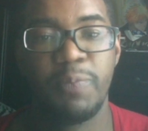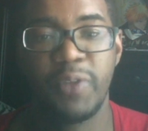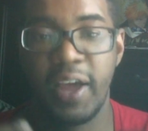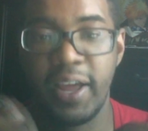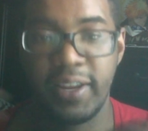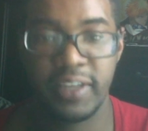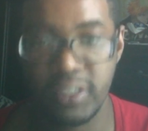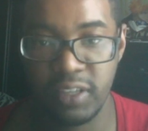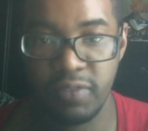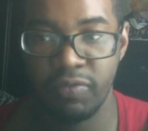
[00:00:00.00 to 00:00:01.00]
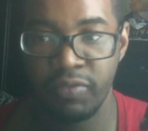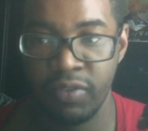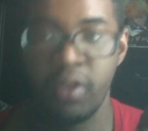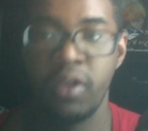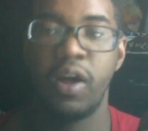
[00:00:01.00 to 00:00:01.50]
the ideas of
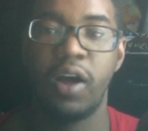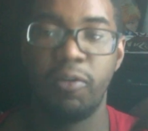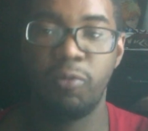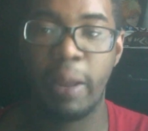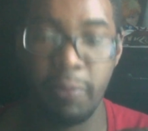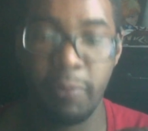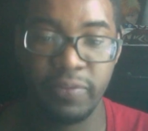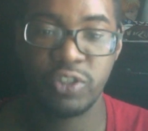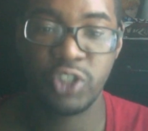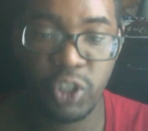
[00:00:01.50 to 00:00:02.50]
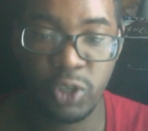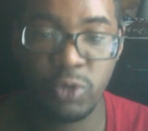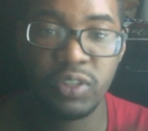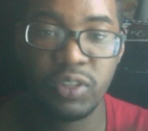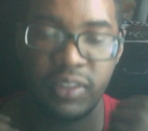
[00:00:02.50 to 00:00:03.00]
what happened with the Jews
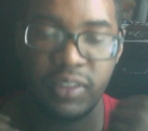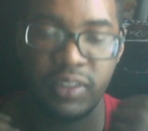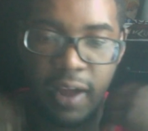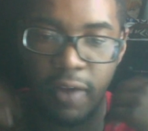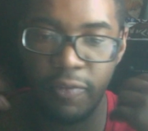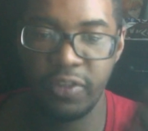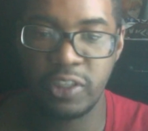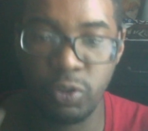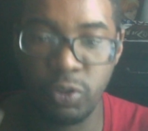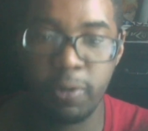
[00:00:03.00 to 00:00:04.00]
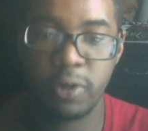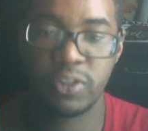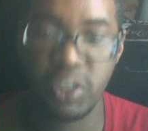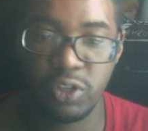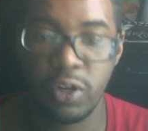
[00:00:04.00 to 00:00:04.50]
and how the Jews were
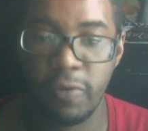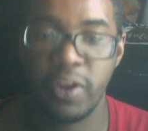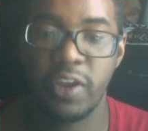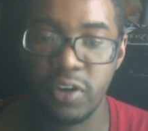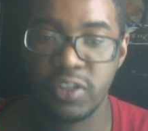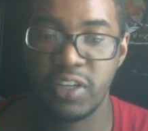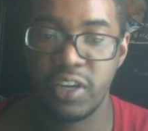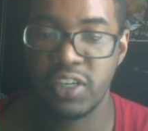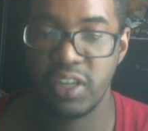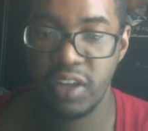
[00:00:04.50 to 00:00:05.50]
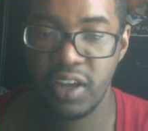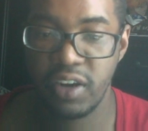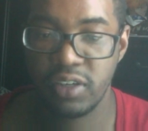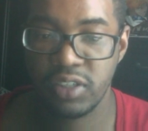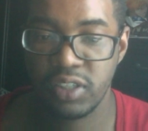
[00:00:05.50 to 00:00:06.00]
persecuted for years and years and
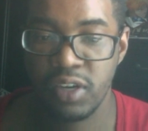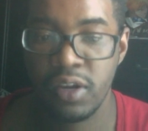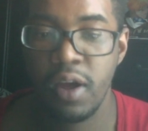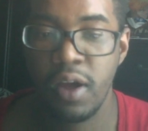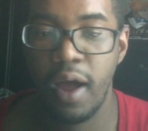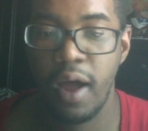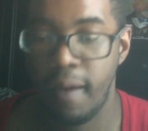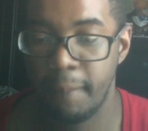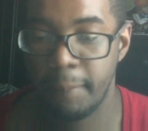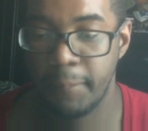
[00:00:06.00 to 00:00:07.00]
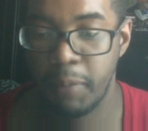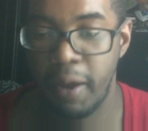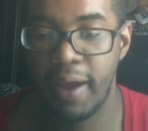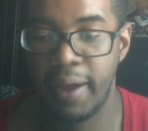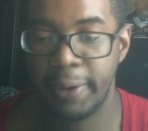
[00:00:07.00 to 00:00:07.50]
years.
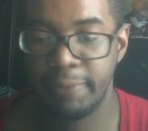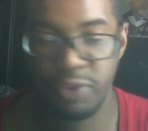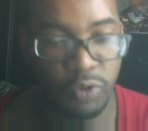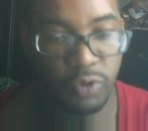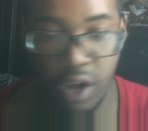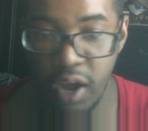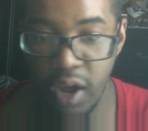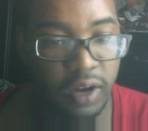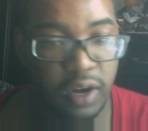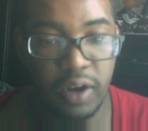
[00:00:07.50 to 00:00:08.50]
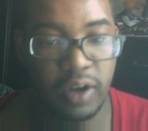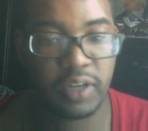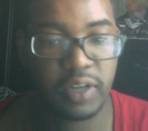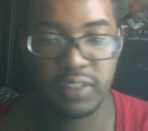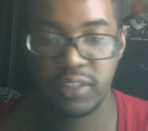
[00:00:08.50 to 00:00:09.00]
By, you know, the
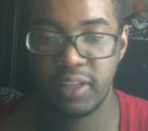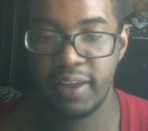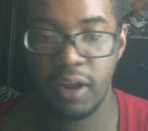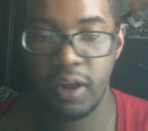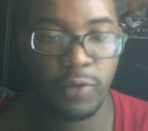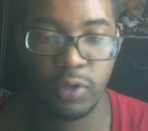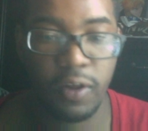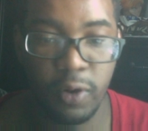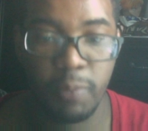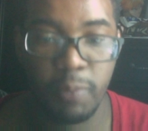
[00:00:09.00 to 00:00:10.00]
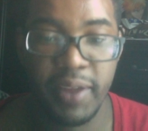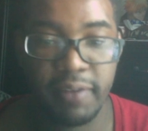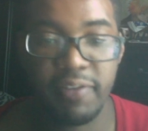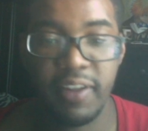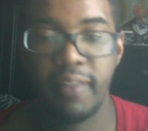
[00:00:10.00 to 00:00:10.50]
Holocaust and all the other big
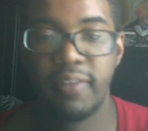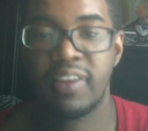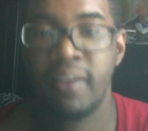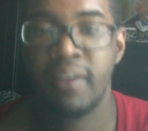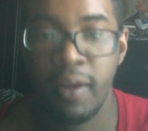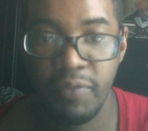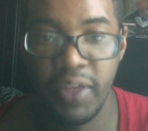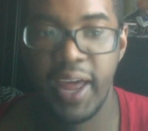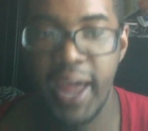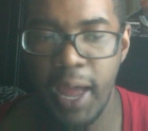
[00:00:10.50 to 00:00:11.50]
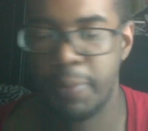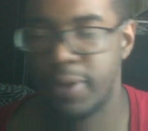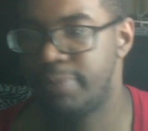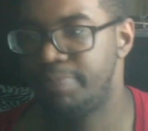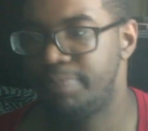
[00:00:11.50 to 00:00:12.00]
events that happened.